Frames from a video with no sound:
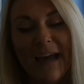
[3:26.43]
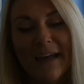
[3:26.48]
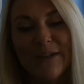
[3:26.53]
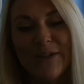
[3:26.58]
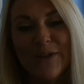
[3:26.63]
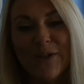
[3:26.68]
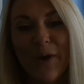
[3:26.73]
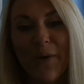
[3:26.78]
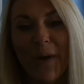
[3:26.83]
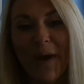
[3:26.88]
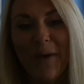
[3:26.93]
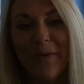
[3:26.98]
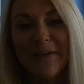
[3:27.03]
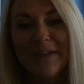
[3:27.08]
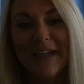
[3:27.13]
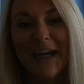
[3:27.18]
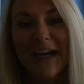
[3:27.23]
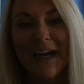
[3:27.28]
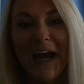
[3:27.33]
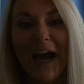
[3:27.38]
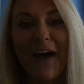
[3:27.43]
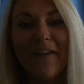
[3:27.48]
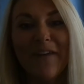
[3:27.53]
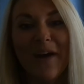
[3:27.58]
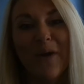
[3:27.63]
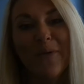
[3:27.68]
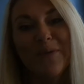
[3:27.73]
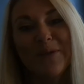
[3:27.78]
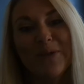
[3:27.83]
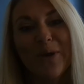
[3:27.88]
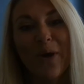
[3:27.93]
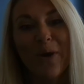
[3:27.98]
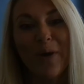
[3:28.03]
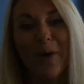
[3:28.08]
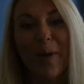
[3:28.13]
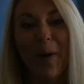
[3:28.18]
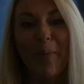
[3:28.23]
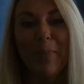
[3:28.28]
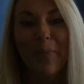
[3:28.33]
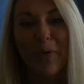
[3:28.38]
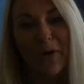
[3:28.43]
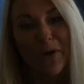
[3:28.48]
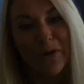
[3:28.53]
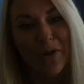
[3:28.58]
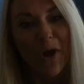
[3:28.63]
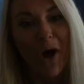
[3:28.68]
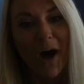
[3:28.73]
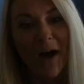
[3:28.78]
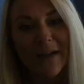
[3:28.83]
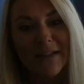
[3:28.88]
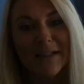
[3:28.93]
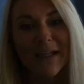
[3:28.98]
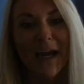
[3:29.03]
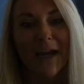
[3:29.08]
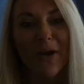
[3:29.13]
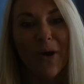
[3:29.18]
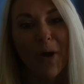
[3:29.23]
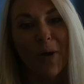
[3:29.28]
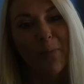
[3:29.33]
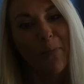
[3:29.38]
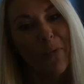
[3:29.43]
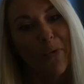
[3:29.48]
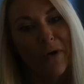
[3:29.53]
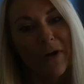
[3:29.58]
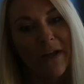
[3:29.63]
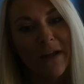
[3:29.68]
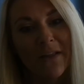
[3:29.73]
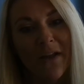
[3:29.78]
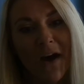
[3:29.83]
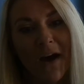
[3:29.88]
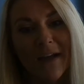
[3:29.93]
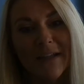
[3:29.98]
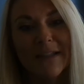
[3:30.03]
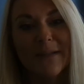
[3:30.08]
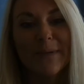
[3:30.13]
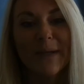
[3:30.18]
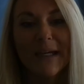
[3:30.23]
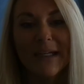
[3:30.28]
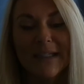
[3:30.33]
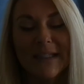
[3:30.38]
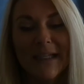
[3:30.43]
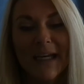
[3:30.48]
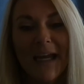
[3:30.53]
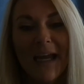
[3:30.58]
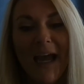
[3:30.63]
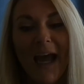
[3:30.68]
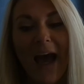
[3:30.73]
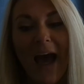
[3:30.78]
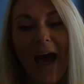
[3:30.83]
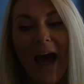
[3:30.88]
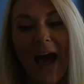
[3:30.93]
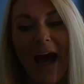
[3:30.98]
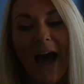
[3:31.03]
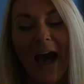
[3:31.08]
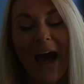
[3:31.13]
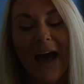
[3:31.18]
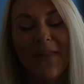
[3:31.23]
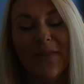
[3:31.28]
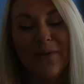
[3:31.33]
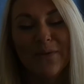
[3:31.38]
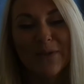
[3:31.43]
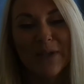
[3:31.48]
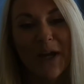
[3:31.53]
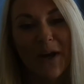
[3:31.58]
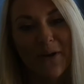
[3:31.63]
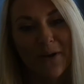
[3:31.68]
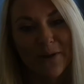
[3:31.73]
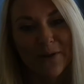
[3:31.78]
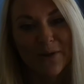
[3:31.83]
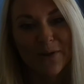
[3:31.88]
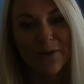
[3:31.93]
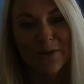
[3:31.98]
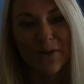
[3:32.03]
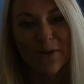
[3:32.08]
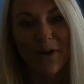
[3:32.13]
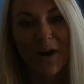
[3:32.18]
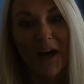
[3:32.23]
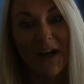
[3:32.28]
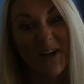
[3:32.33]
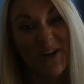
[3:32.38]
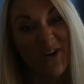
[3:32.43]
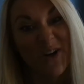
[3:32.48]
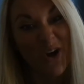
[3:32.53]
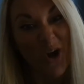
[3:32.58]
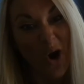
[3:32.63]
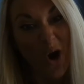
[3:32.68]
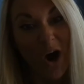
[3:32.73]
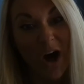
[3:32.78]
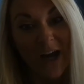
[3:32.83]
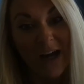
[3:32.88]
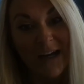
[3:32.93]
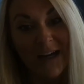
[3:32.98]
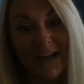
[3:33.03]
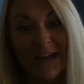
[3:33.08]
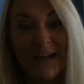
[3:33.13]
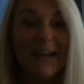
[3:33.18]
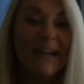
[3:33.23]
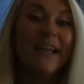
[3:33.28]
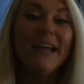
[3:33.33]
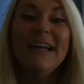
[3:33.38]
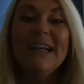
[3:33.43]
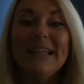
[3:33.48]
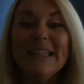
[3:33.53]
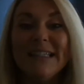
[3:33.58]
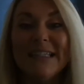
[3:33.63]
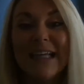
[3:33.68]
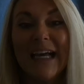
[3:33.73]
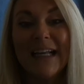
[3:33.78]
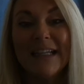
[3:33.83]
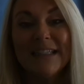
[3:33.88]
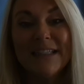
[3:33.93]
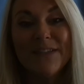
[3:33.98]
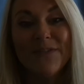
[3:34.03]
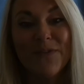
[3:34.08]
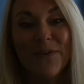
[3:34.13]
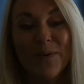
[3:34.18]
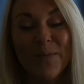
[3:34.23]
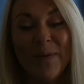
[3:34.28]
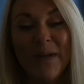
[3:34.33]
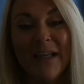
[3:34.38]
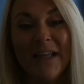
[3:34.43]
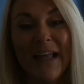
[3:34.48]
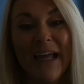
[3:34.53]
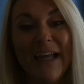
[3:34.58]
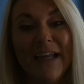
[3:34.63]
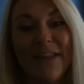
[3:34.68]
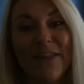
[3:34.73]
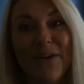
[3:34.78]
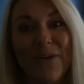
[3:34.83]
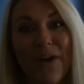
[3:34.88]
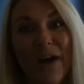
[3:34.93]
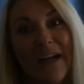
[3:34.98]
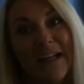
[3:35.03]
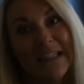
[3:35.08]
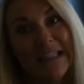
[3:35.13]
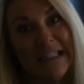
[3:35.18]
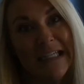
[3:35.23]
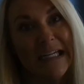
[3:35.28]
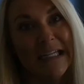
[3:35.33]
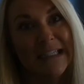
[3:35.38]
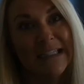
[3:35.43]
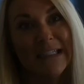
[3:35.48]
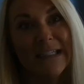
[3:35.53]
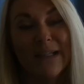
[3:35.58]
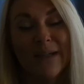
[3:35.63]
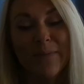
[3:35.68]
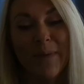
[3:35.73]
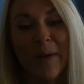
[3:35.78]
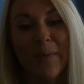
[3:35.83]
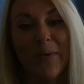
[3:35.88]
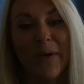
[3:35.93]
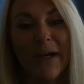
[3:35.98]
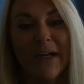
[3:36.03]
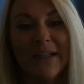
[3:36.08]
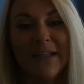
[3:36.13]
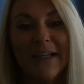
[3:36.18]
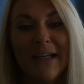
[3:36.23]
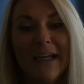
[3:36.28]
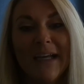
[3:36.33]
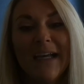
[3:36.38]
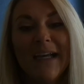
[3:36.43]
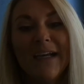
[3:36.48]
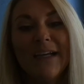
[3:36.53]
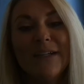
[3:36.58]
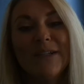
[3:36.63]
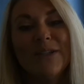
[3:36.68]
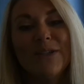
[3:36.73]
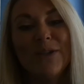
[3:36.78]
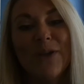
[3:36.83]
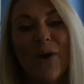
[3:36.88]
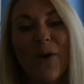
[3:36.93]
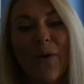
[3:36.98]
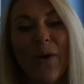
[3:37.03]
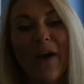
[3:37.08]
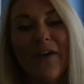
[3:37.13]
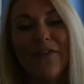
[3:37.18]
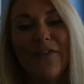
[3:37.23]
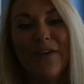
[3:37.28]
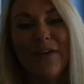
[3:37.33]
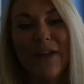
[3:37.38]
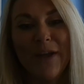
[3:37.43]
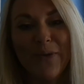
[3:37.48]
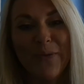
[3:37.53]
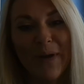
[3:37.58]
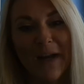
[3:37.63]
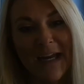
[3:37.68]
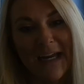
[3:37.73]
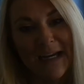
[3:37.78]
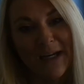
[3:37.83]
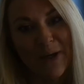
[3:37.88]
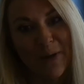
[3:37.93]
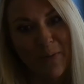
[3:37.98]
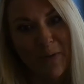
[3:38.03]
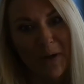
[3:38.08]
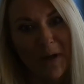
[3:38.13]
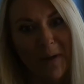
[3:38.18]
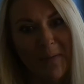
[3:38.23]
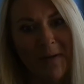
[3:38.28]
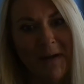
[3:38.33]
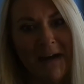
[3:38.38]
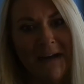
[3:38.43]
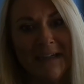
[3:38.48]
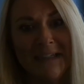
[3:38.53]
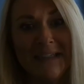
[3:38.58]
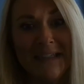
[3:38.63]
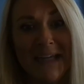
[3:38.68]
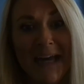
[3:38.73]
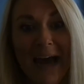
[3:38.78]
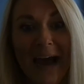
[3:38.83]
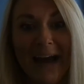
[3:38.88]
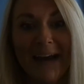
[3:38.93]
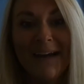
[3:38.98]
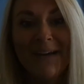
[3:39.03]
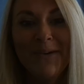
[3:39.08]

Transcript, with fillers: So I always kind of have, I always call it a book loss. I call it mourning loss because those characters are kind of gone in a sense for me. Like they're at a standstill in my brain. So I feel like when I end a book, I'm kind of sad,